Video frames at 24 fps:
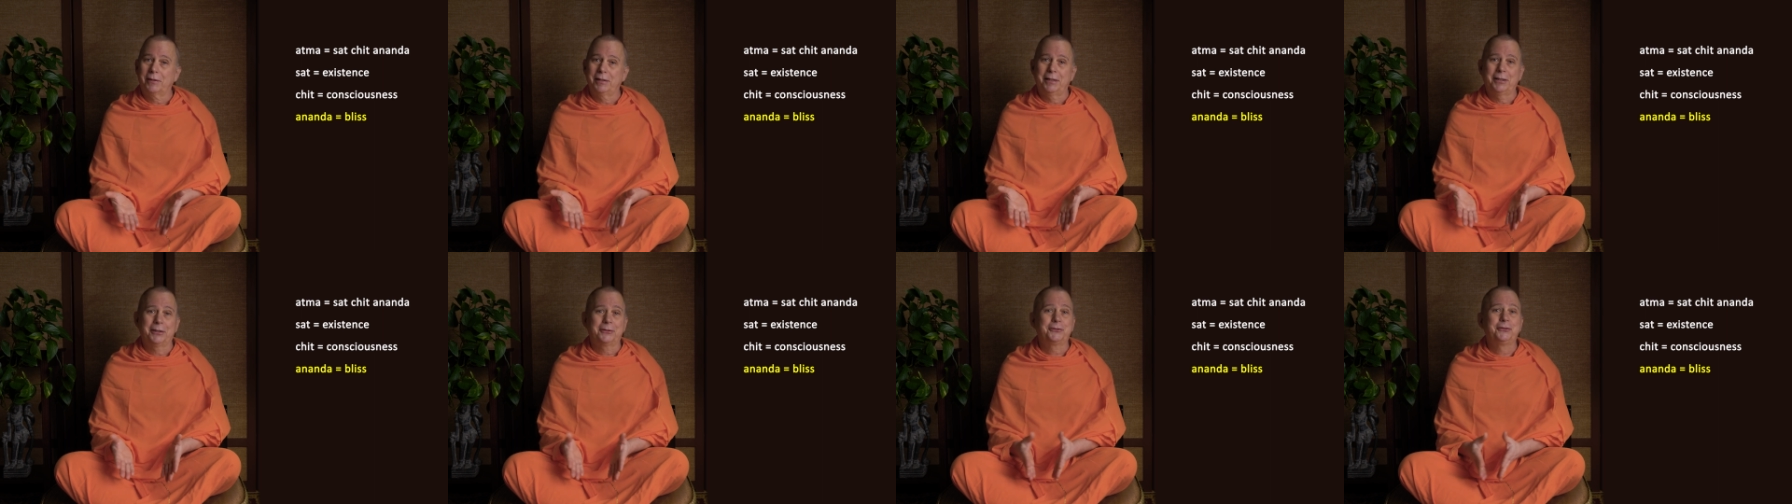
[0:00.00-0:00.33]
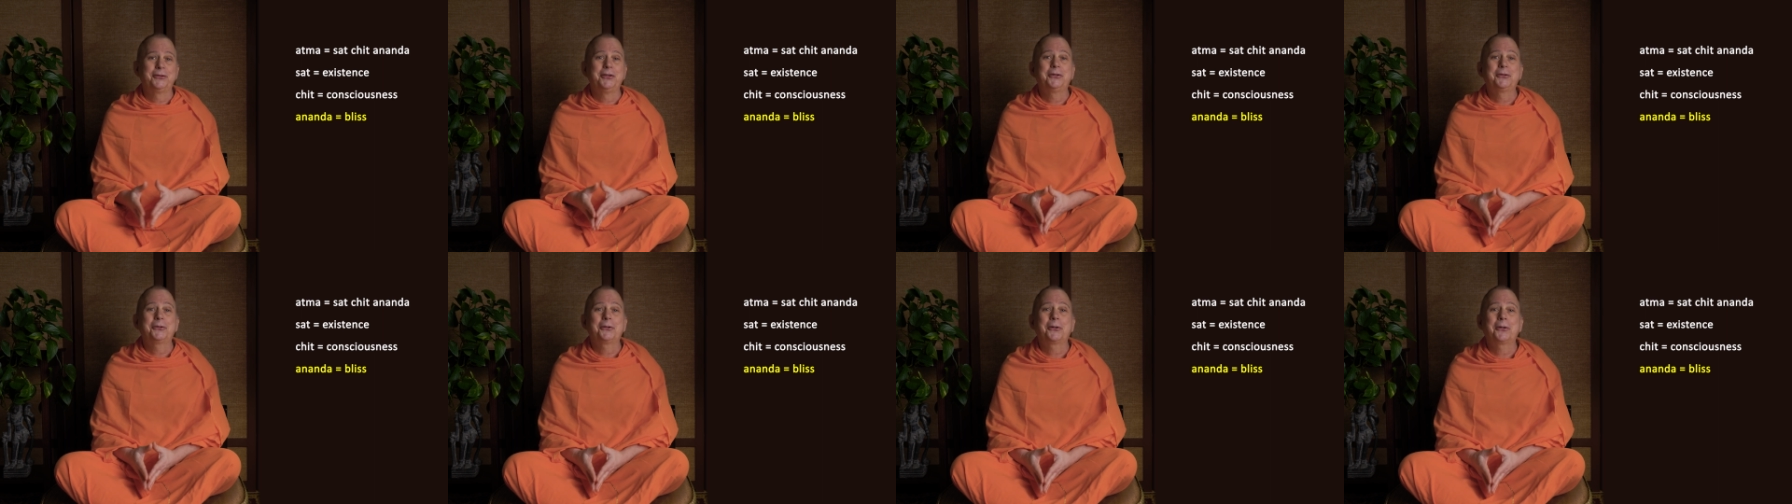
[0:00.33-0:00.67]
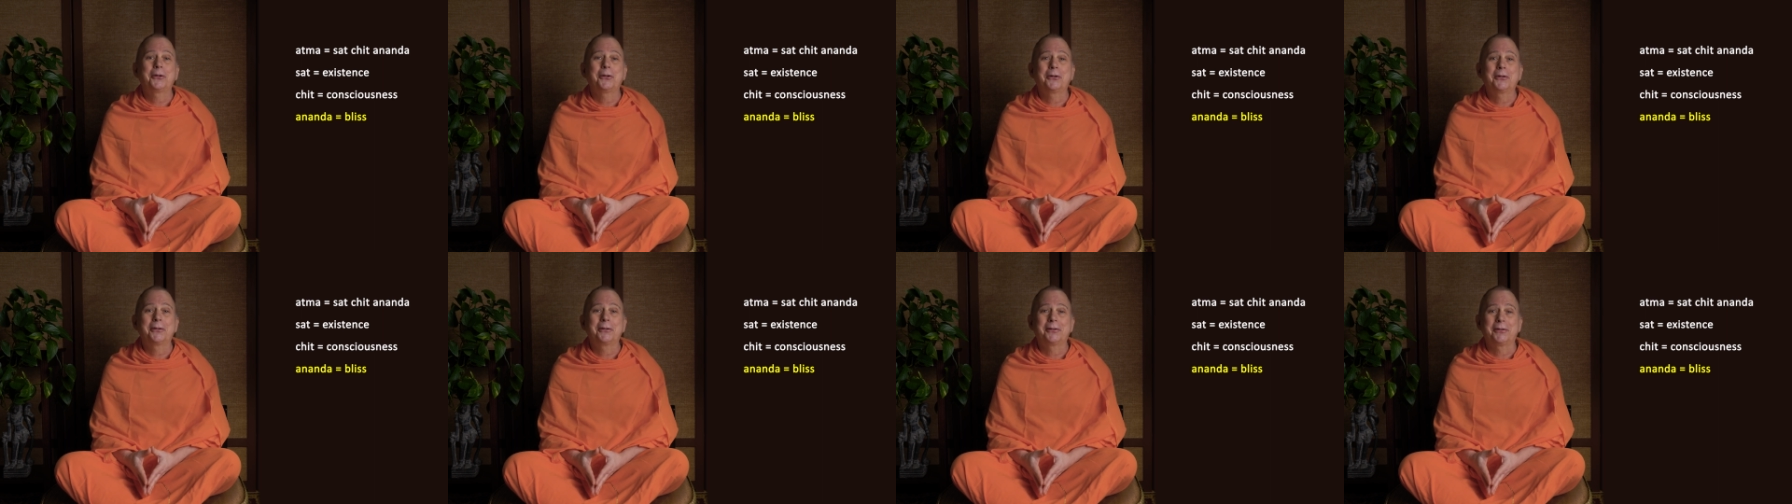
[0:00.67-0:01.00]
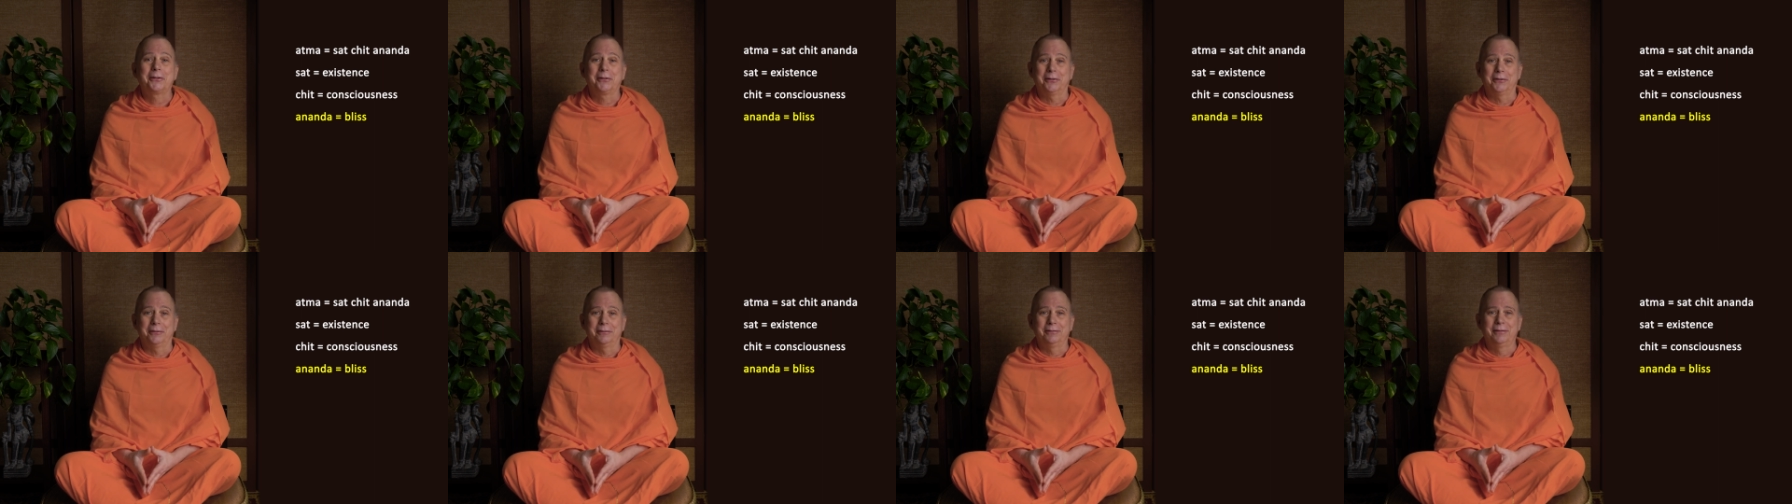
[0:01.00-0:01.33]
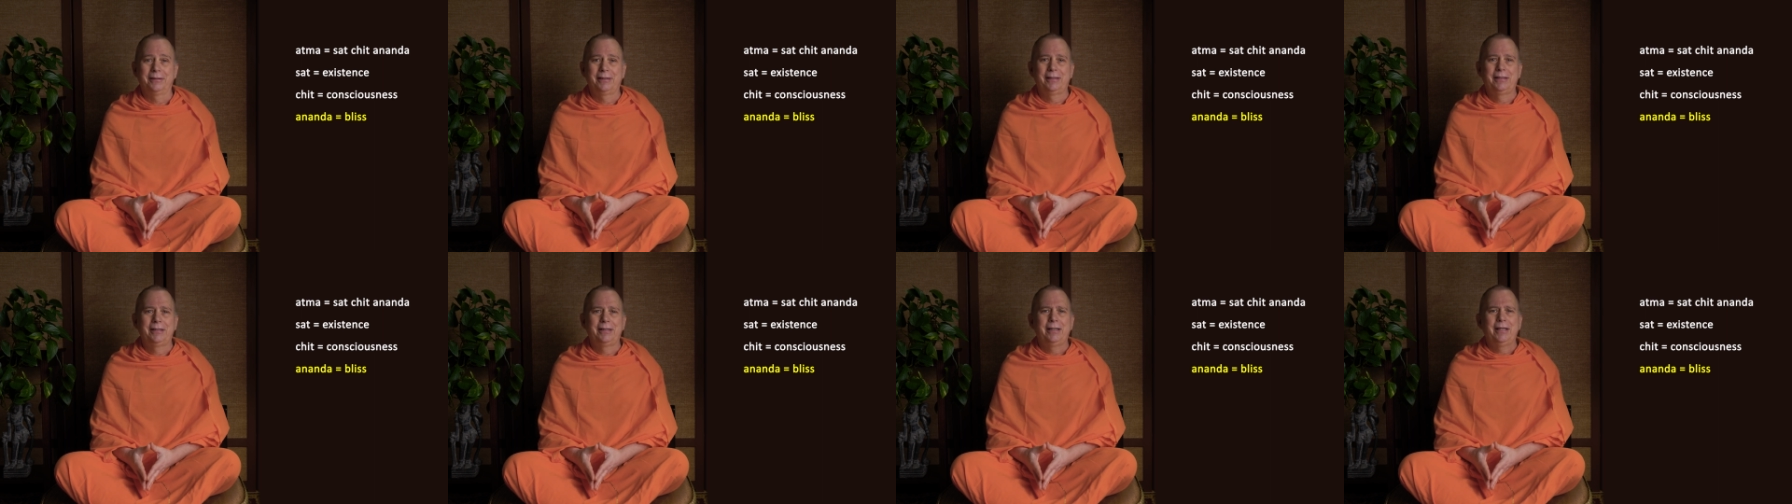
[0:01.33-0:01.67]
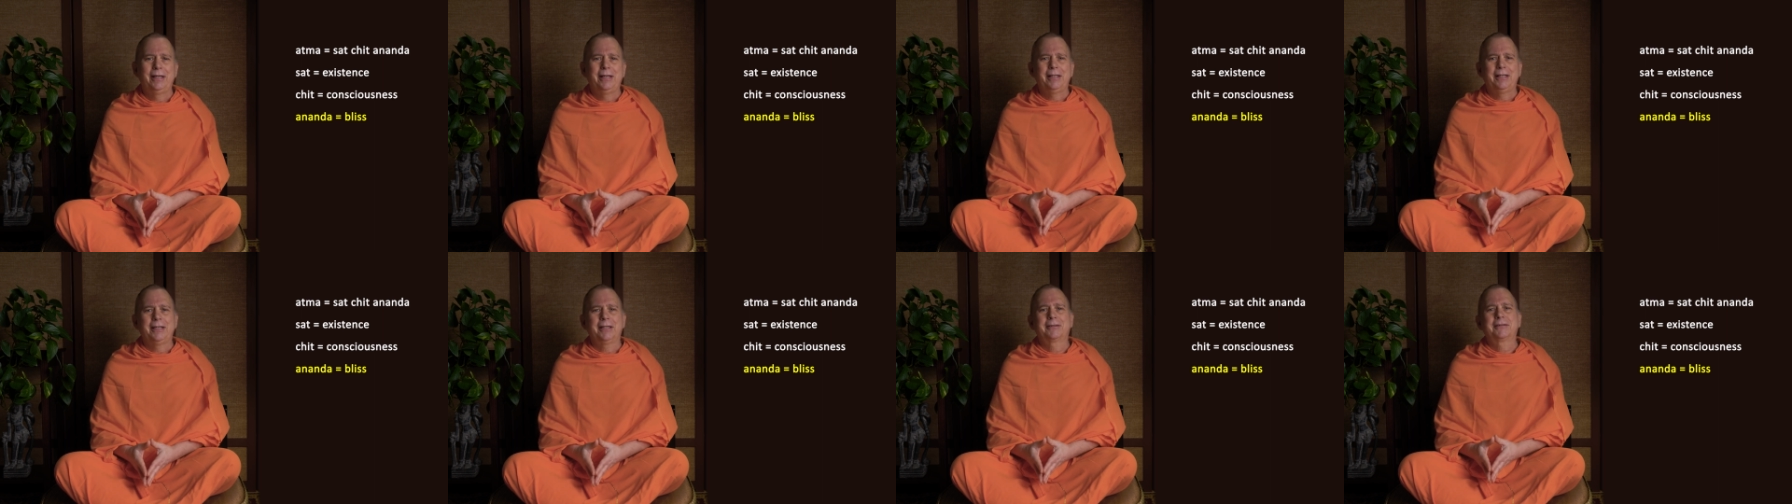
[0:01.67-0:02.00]
It's eternal.
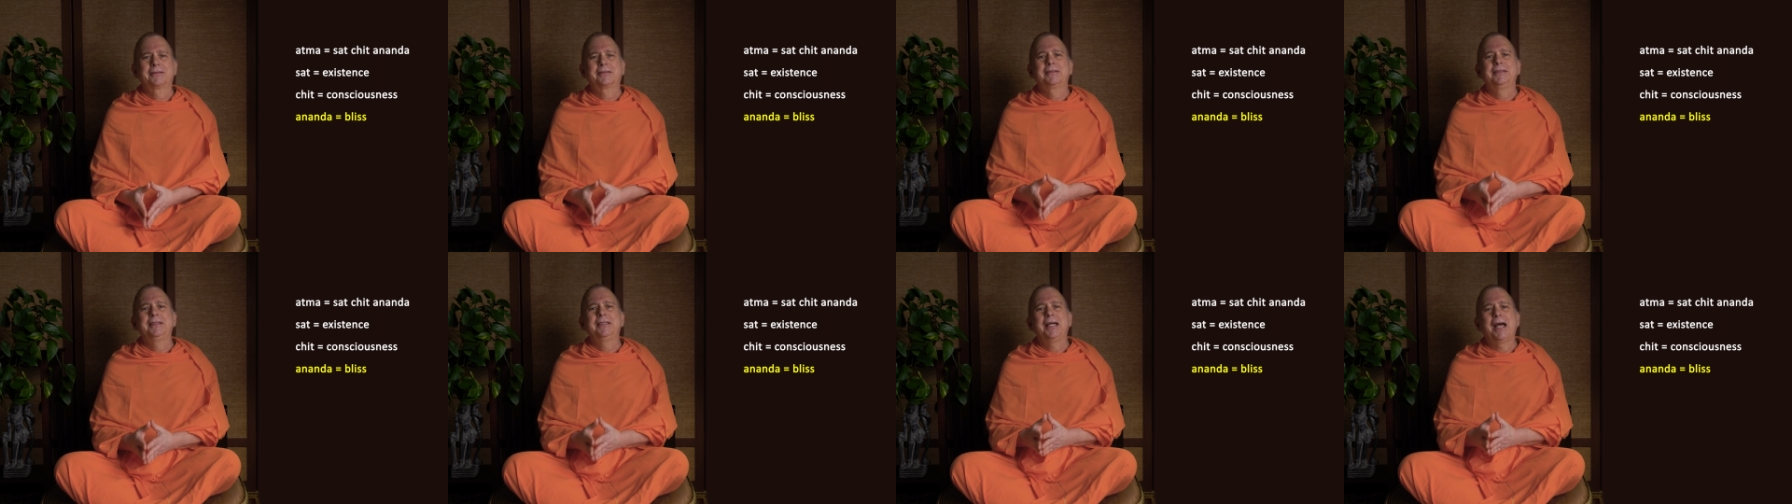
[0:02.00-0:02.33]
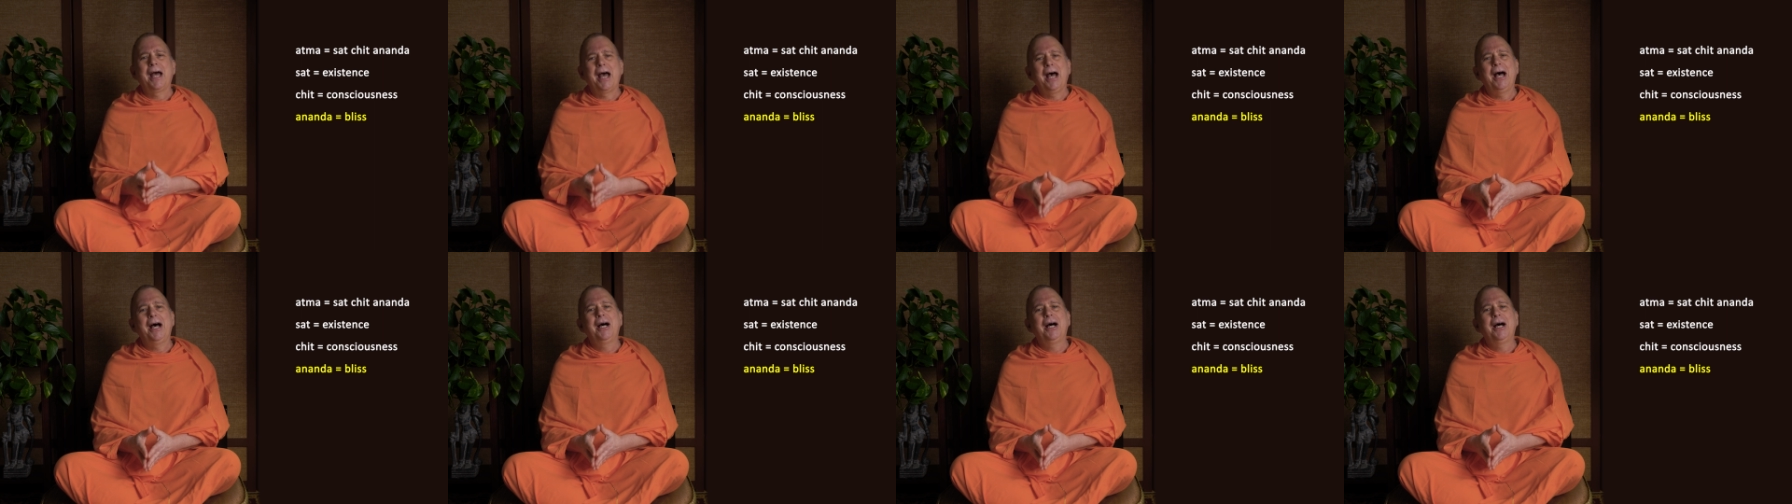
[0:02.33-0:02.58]
It's the